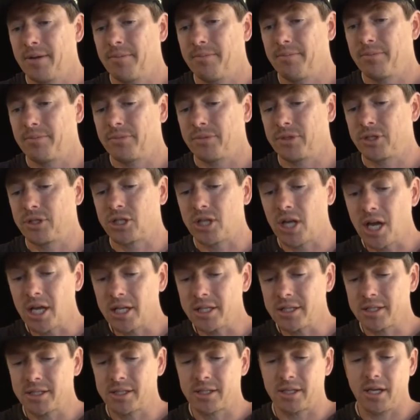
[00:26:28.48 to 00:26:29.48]

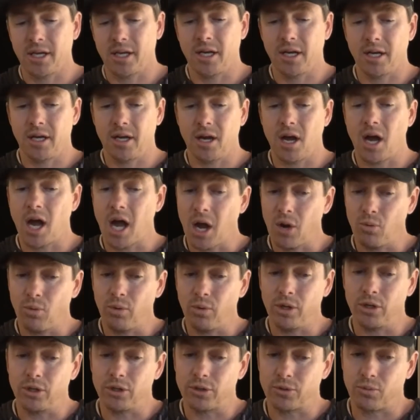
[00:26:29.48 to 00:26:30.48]
Stunts, Hot
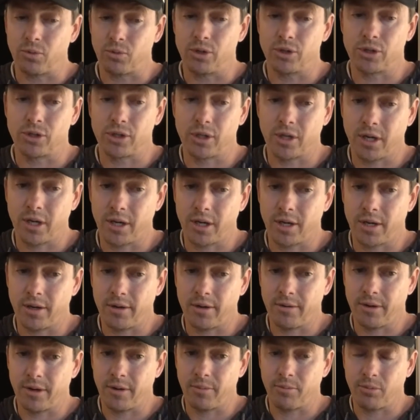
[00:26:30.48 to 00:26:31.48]
Wheels was
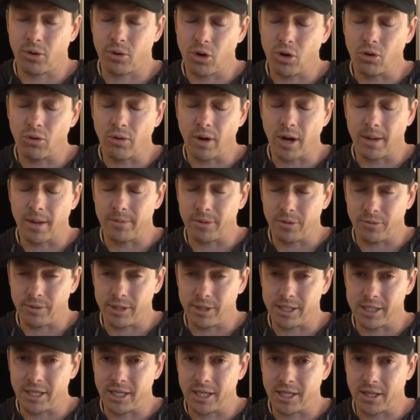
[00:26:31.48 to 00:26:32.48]
a program that we
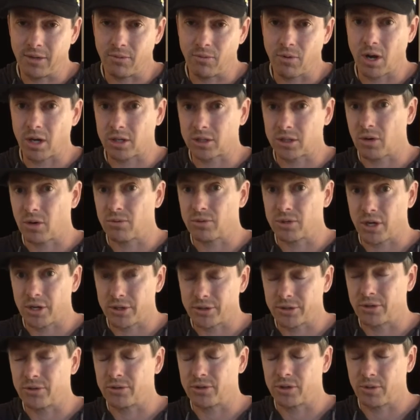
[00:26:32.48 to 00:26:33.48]
did that Rockstar was
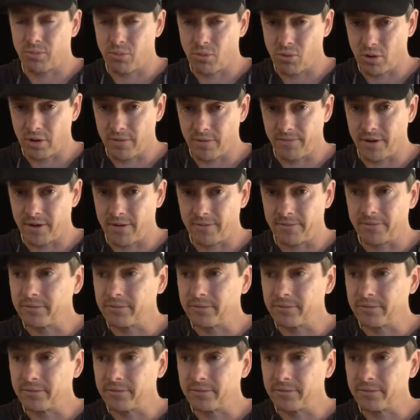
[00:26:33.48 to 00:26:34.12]
also supportive of,